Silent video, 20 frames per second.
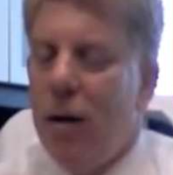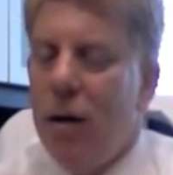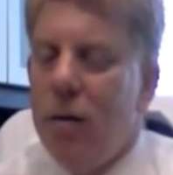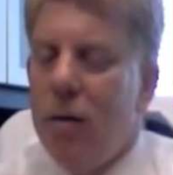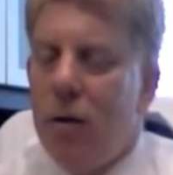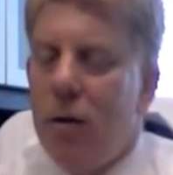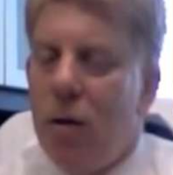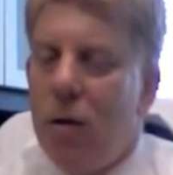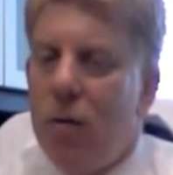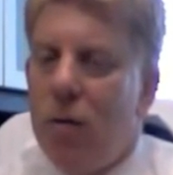
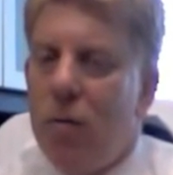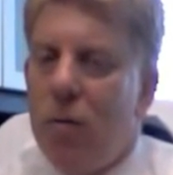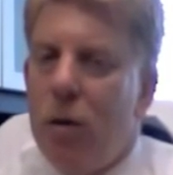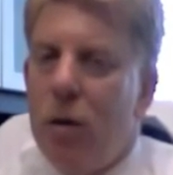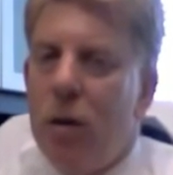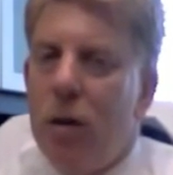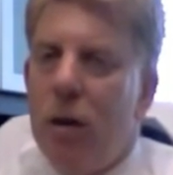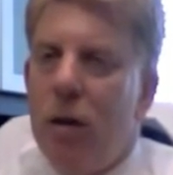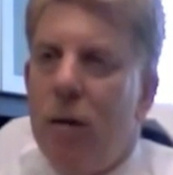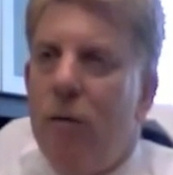So it's
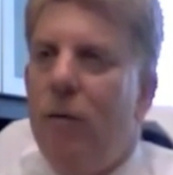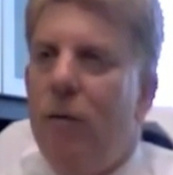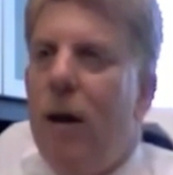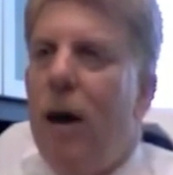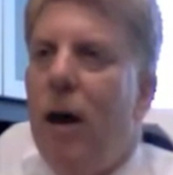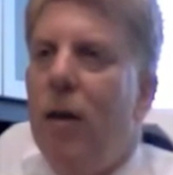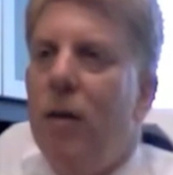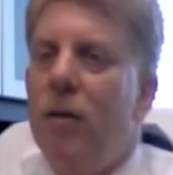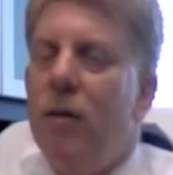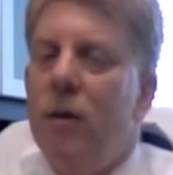really a
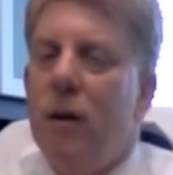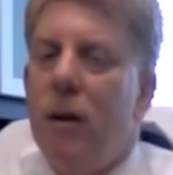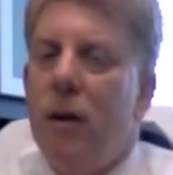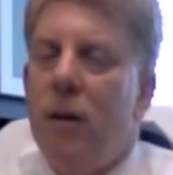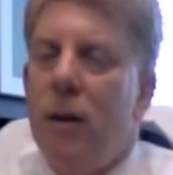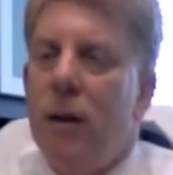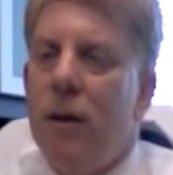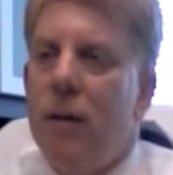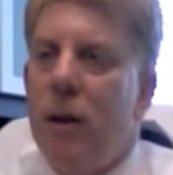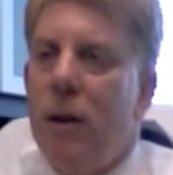fallacy. I
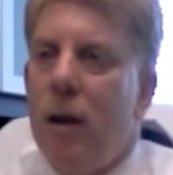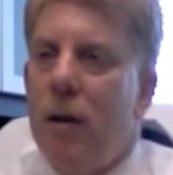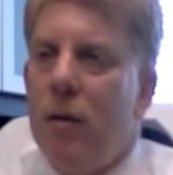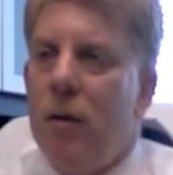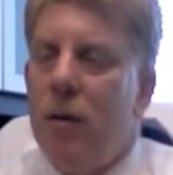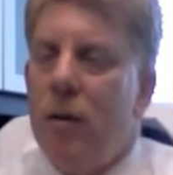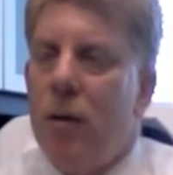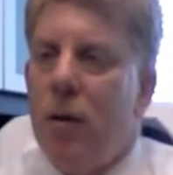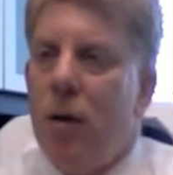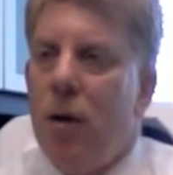think that
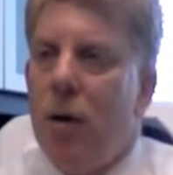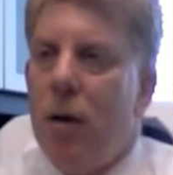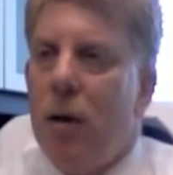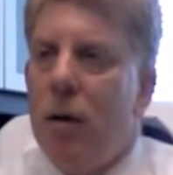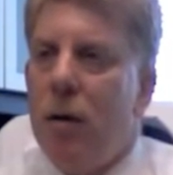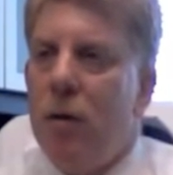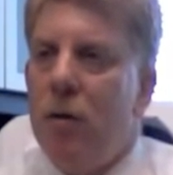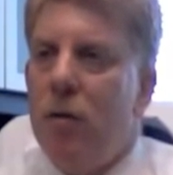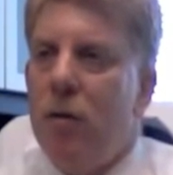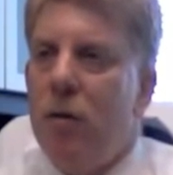as long
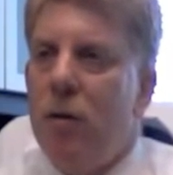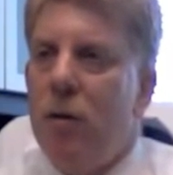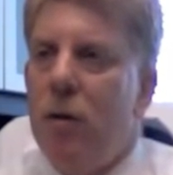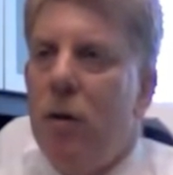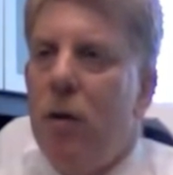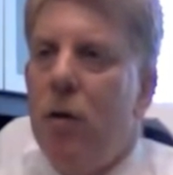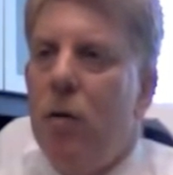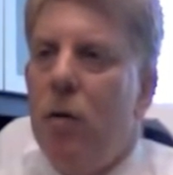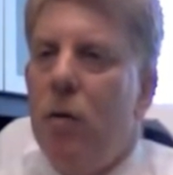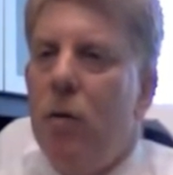as
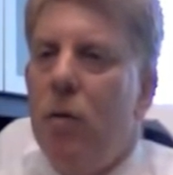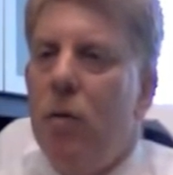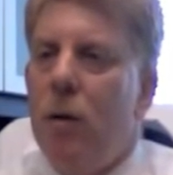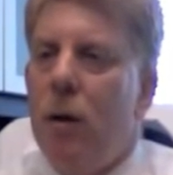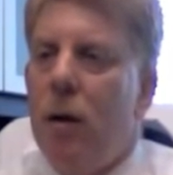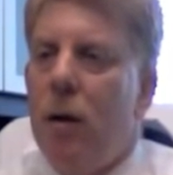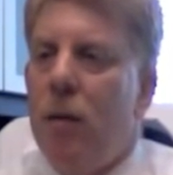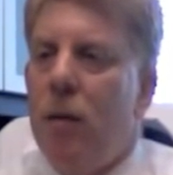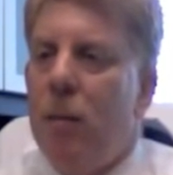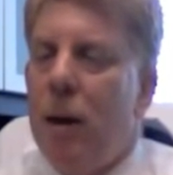you
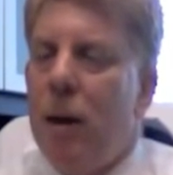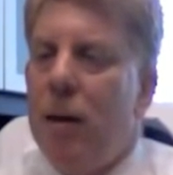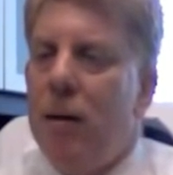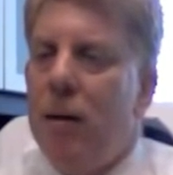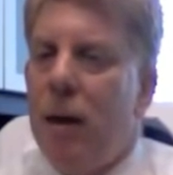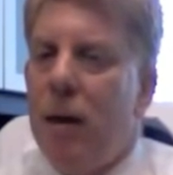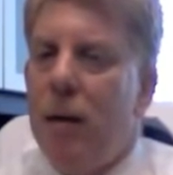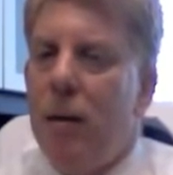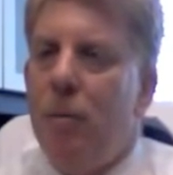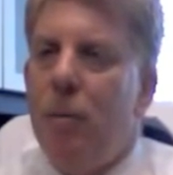
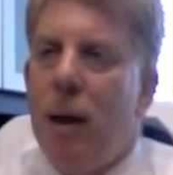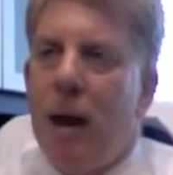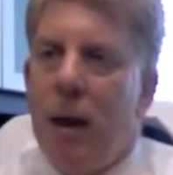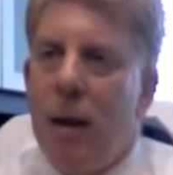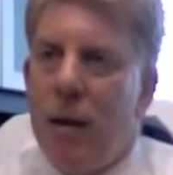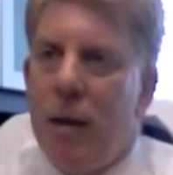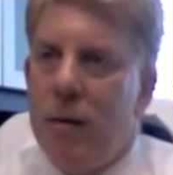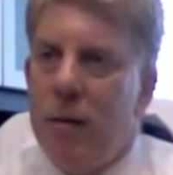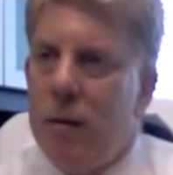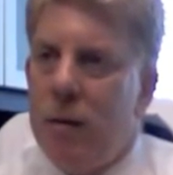maintain a
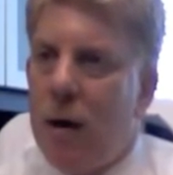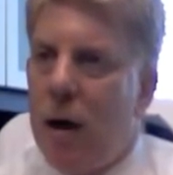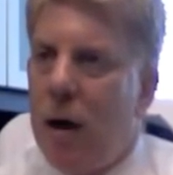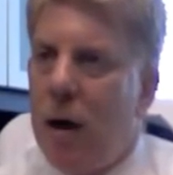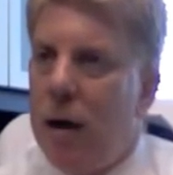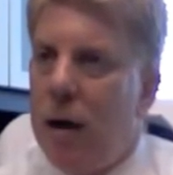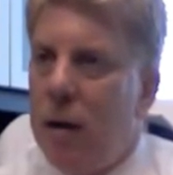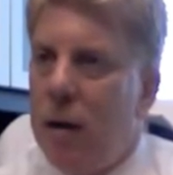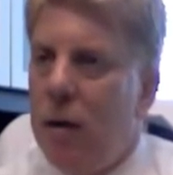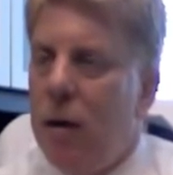balanced
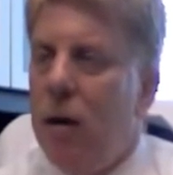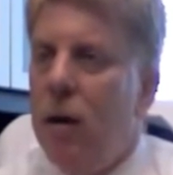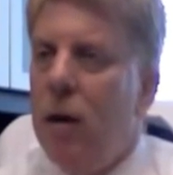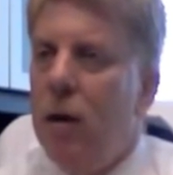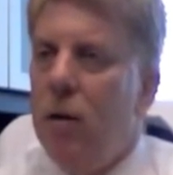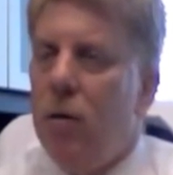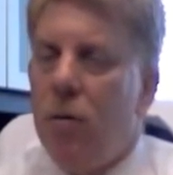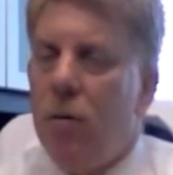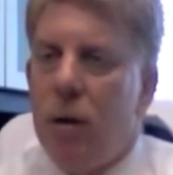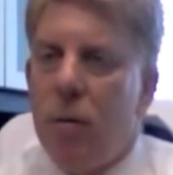diet,
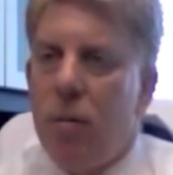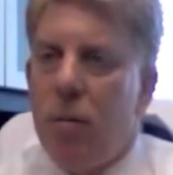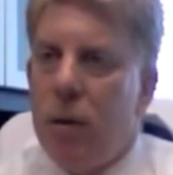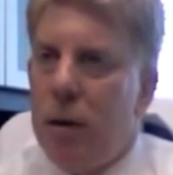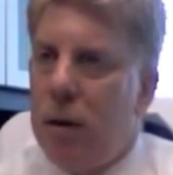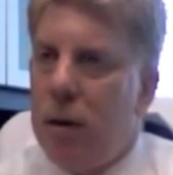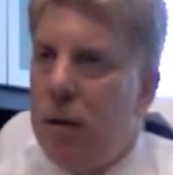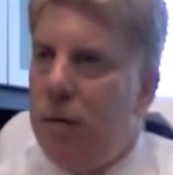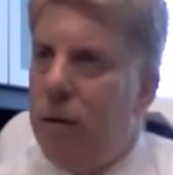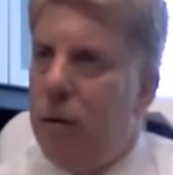drink
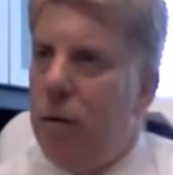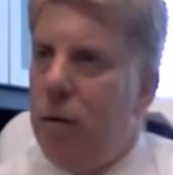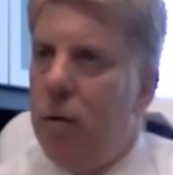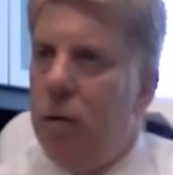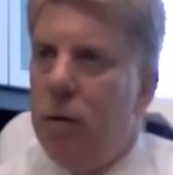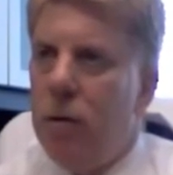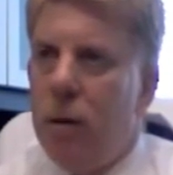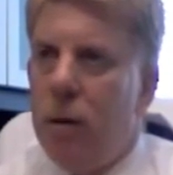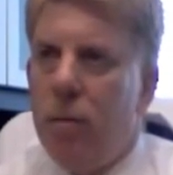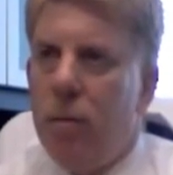plenty of
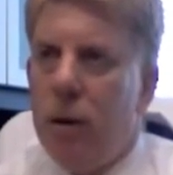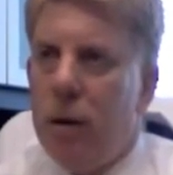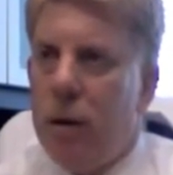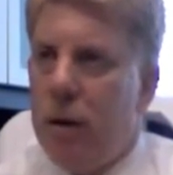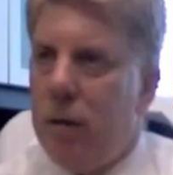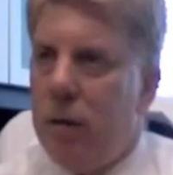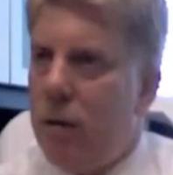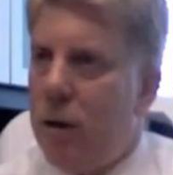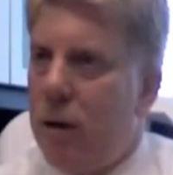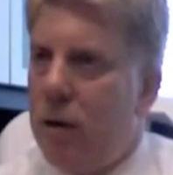fluids, eat plenty
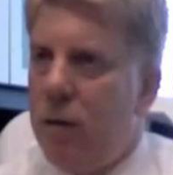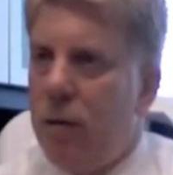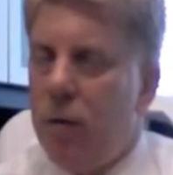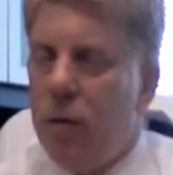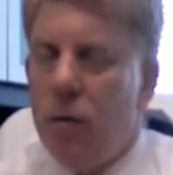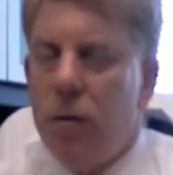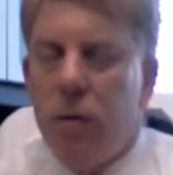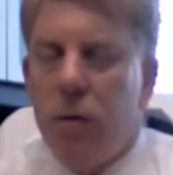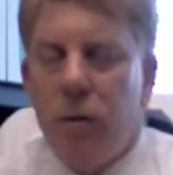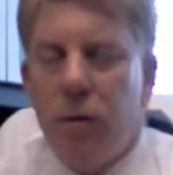of fresh
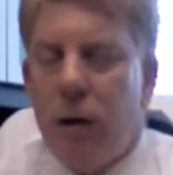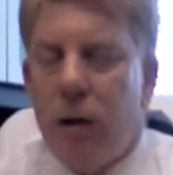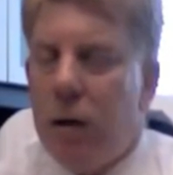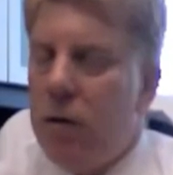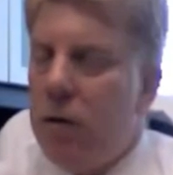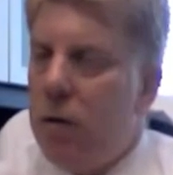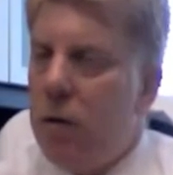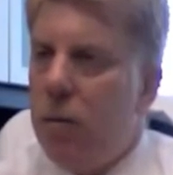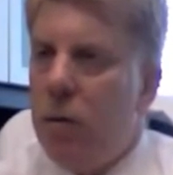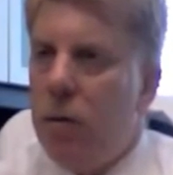fruits and
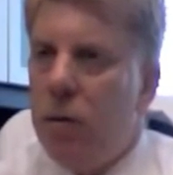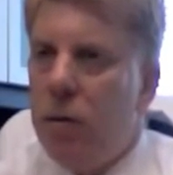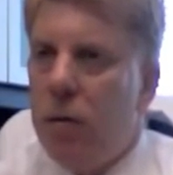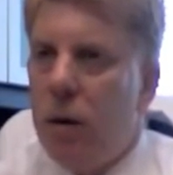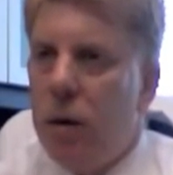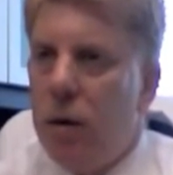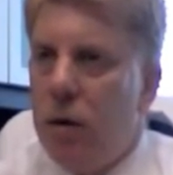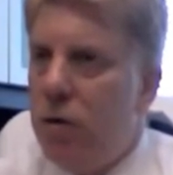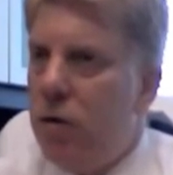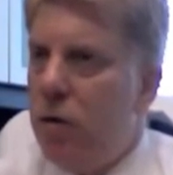vegetables,
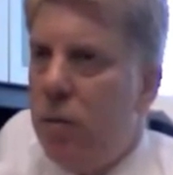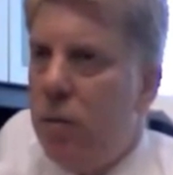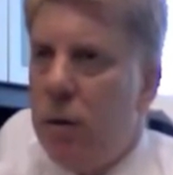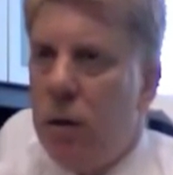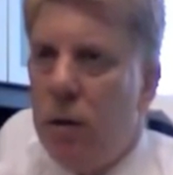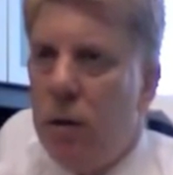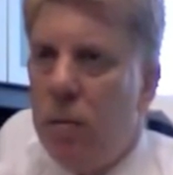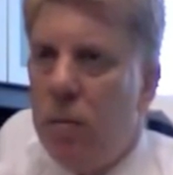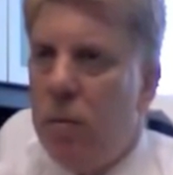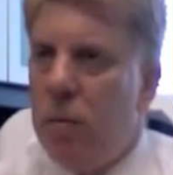that you should be
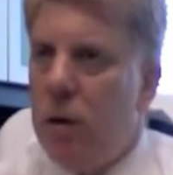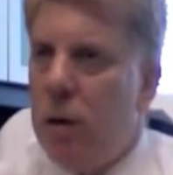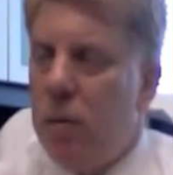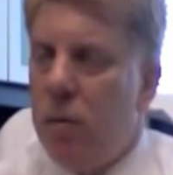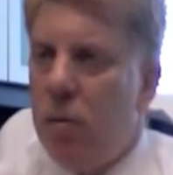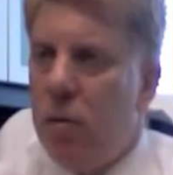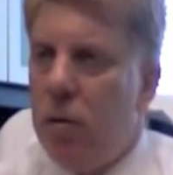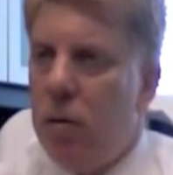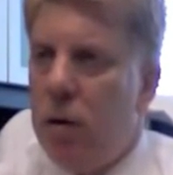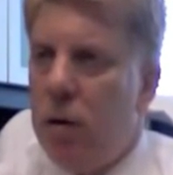in
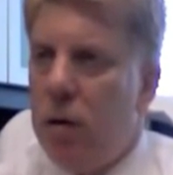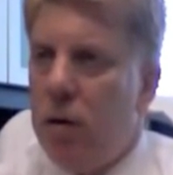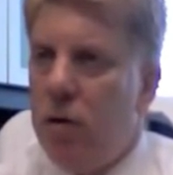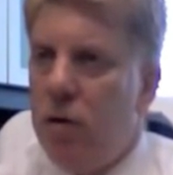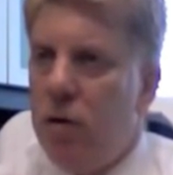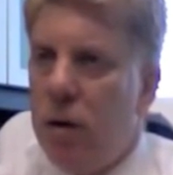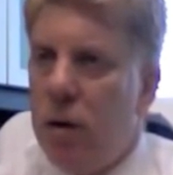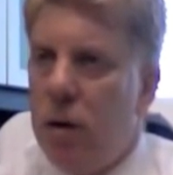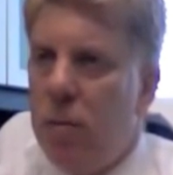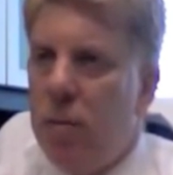pretty good
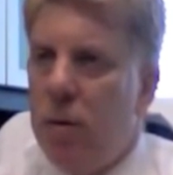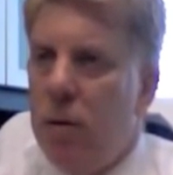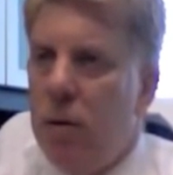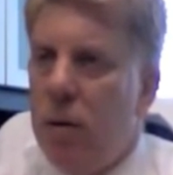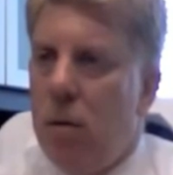shape.